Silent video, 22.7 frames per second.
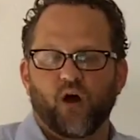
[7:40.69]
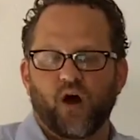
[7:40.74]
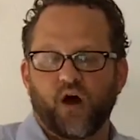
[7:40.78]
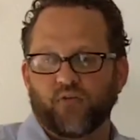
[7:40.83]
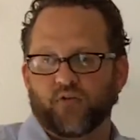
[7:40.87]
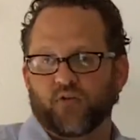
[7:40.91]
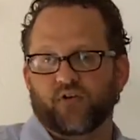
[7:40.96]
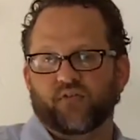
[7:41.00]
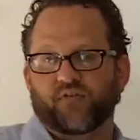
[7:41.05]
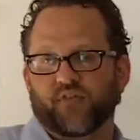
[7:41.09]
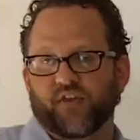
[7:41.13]

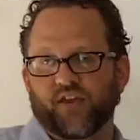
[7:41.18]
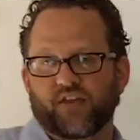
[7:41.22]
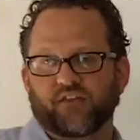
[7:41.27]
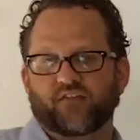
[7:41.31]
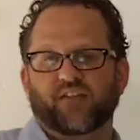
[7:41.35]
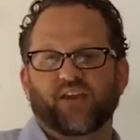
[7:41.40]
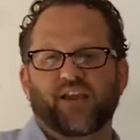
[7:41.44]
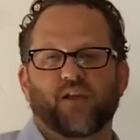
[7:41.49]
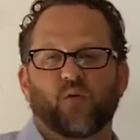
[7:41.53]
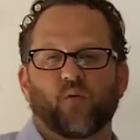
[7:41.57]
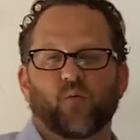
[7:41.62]
other
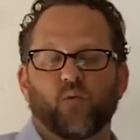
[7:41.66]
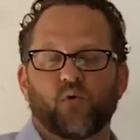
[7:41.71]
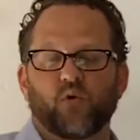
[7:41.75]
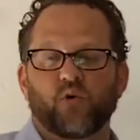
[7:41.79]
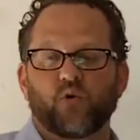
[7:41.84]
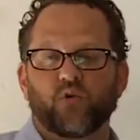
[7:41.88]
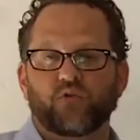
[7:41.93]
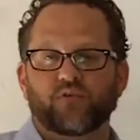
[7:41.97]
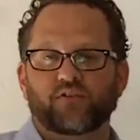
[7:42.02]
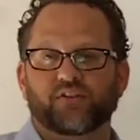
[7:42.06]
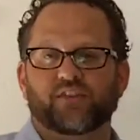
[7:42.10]
things like
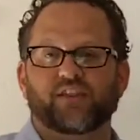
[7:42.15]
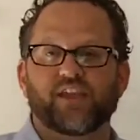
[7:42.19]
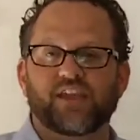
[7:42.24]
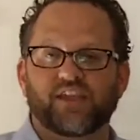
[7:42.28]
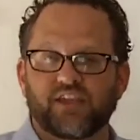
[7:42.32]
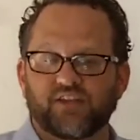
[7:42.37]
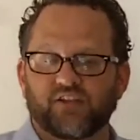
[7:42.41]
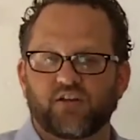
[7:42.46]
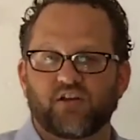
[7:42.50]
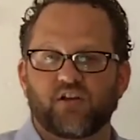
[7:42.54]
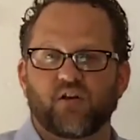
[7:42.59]
who's
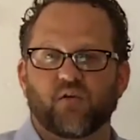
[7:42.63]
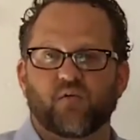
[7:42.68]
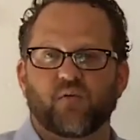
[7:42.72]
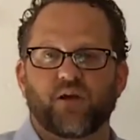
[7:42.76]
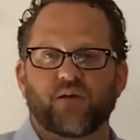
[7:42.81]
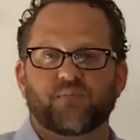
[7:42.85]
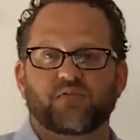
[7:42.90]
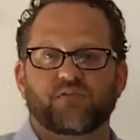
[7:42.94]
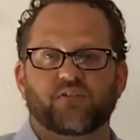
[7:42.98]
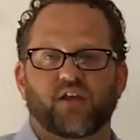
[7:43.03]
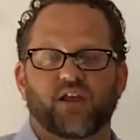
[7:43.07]
linking to your
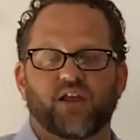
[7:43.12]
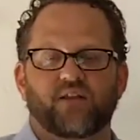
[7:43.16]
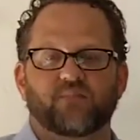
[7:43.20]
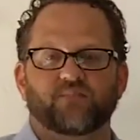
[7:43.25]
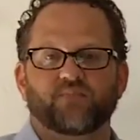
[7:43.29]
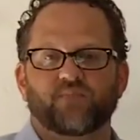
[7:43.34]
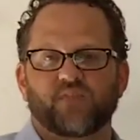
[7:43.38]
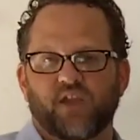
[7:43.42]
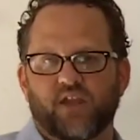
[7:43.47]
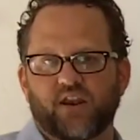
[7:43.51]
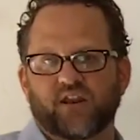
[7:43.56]
website
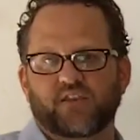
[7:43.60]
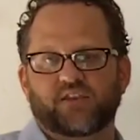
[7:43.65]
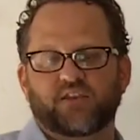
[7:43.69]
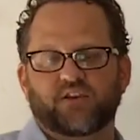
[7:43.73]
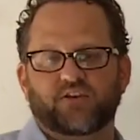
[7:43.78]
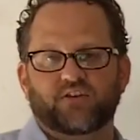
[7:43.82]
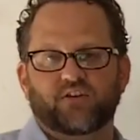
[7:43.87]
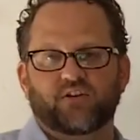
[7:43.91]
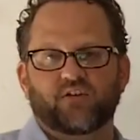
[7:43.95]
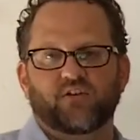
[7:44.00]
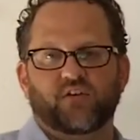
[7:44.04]
and
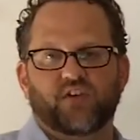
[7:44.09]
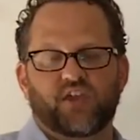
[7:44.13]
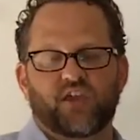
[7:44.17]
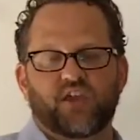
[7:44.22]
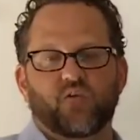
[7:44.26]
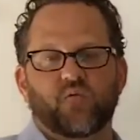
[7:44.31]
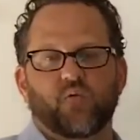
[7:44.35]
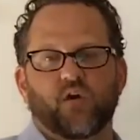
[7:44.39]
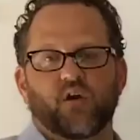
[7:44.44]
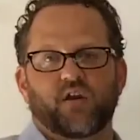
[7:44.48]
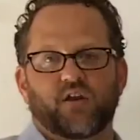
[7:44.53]
additional
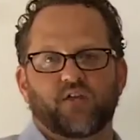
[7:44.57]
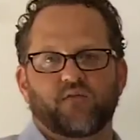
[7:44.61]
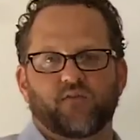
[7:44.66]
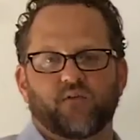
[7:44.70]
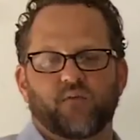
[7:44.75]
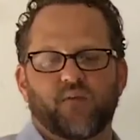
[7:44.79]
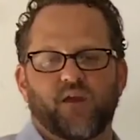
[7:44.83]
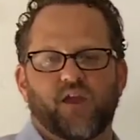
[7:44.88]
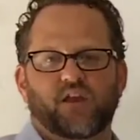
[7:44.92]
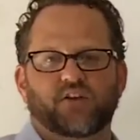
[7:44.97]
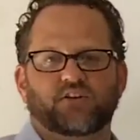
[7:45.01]
keyword
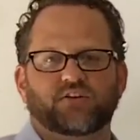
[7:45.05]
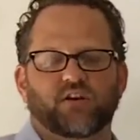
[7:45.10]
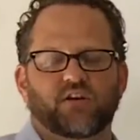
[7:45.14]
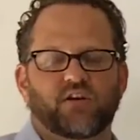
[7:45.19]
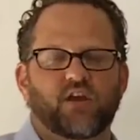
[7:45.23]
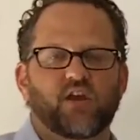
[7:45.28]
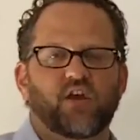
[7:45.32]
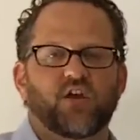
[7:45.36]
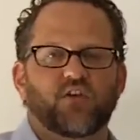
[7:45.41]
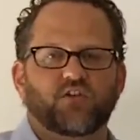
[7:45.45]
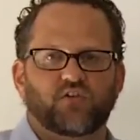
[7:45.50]

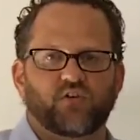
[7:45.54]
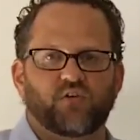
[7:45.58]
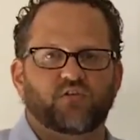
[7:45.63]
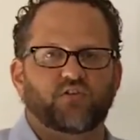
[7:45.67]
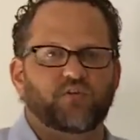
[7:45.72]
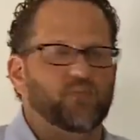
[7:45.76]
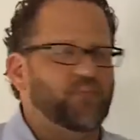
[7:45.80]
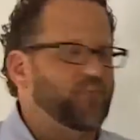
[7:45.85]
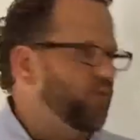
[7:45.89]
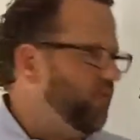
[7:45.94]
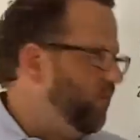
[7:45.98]
information. So
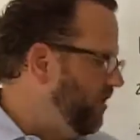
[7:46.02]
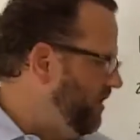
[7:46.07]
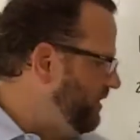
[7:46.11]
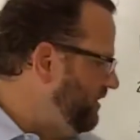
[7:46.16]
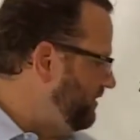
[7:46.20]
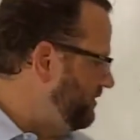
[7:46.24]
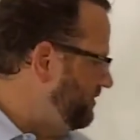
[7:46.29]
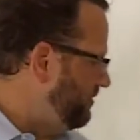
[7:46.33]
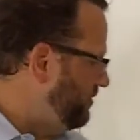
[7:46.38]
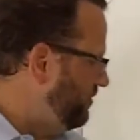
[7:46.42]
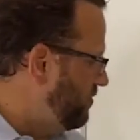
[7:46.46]
it's
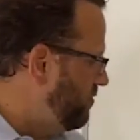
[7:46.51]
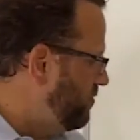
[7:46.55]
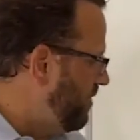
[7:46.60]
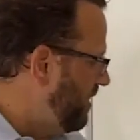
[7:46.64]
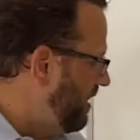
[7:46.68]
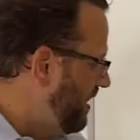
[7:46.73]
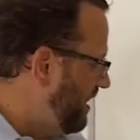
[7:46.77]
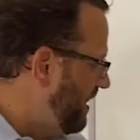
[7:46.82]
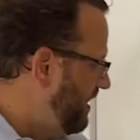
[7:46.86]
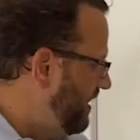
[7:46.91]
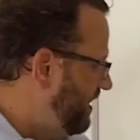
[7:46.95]
important
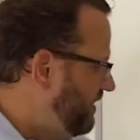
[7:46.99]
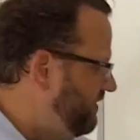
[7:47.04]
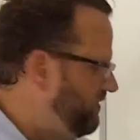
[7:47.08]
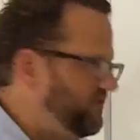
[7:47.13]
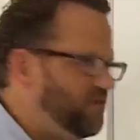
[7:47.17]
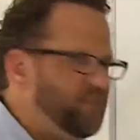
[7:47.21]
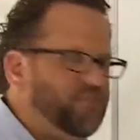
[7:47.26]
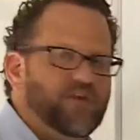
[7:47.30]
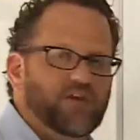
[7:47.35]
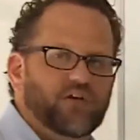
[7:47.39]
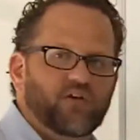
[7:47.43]
to
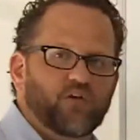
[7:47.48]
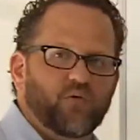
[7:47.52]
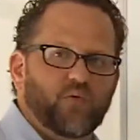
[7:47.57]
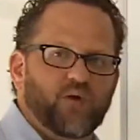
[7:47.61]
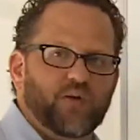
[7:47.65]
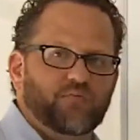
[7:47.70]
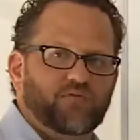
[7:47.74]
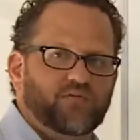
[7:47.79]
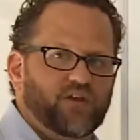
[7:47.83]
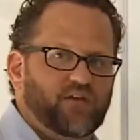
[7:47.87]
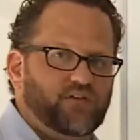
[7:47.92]
submit your
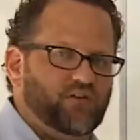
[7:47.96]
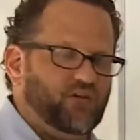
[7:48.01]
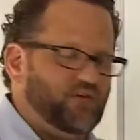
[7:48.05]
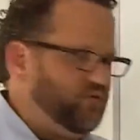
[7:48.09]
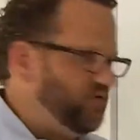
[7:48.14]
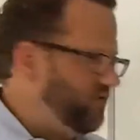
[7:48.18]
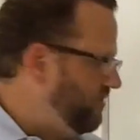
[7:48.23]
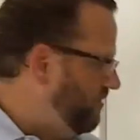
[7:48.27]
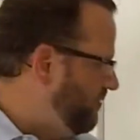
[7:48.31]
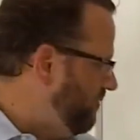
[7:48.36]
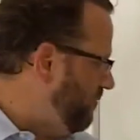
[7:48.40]
website to
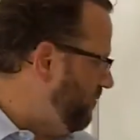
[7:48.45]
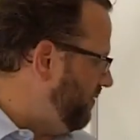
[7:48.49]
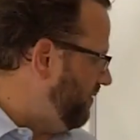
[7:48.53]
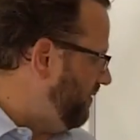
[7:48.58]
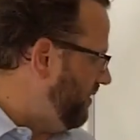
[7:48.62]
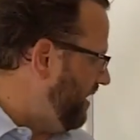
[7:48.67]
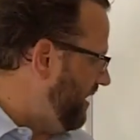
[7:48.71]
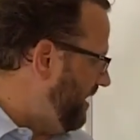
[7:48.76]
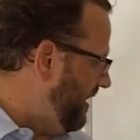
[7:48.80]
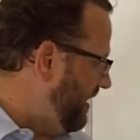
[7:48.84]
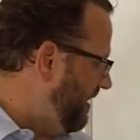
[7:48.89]
Google
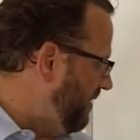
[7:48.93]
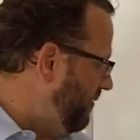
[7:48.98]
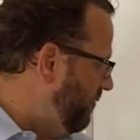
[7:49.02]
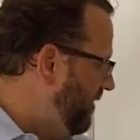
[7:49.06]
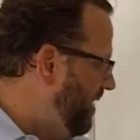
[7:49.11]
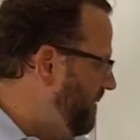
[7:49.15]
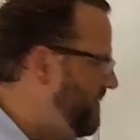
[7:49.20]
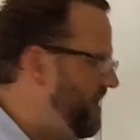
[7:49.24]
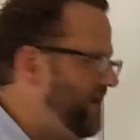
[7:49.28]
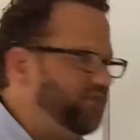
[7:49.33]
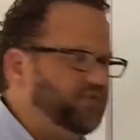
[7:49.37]

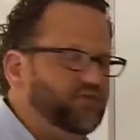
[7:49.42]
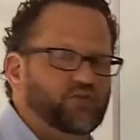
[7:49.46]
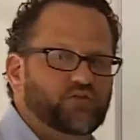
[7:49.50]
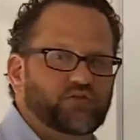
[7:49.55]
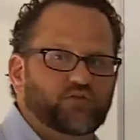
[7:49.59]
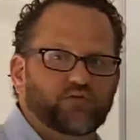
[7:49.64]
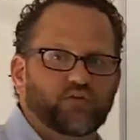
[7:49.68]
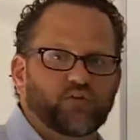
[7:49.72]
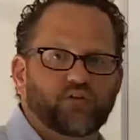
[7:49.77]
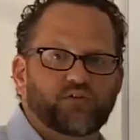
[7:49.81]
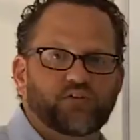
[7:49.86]
Webmaster
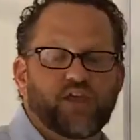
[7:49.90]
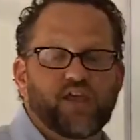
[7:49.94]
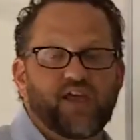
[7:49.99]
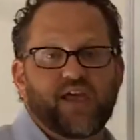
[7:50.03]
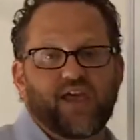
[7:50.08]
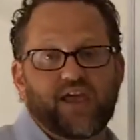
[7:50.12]
Tools.